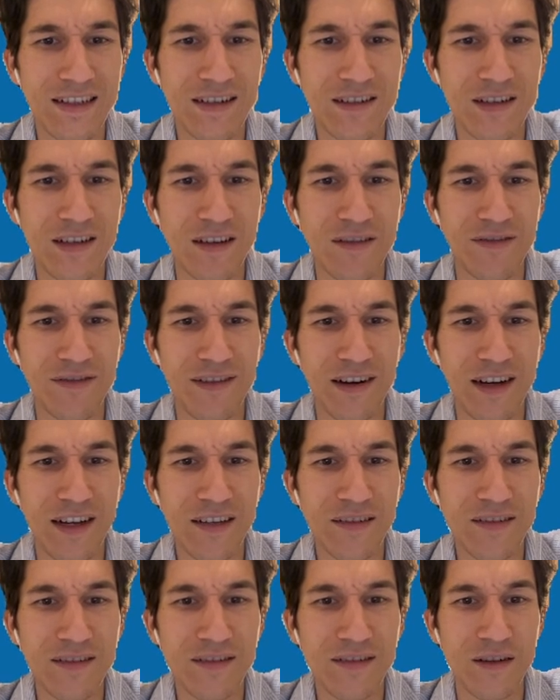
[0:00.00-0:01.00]
K
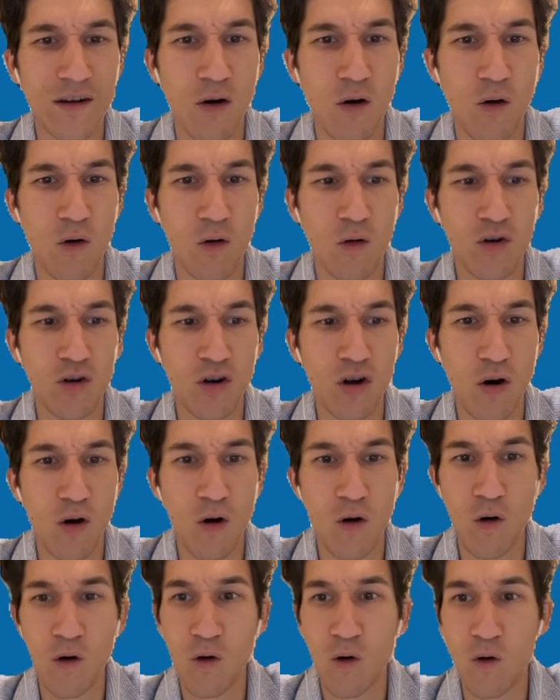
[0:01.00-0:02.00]
five. Oh
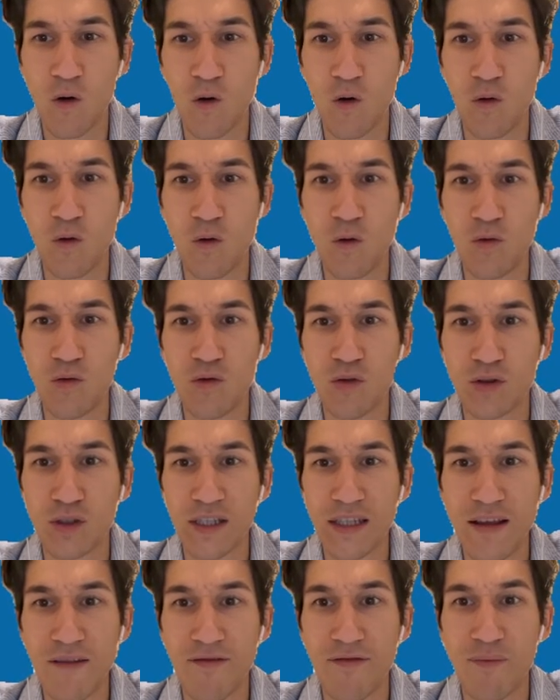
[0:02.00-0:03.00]
no, not
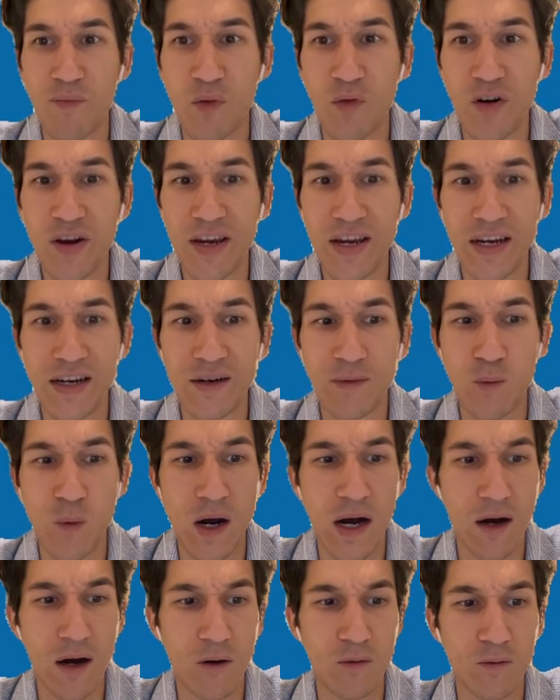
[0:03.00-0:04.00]
enough brick.
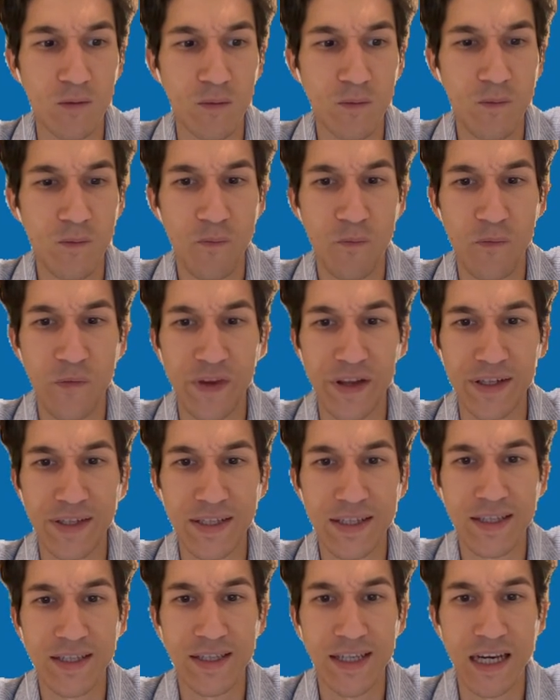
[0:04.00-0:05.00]
Wow, that's
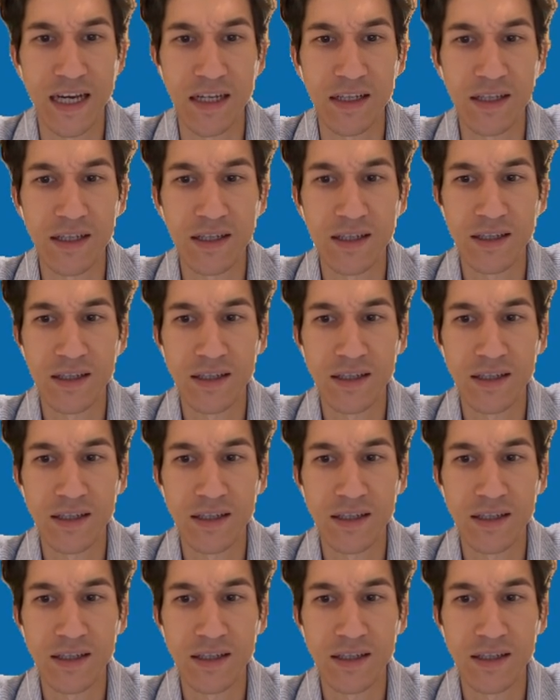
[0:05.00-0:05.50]
sad.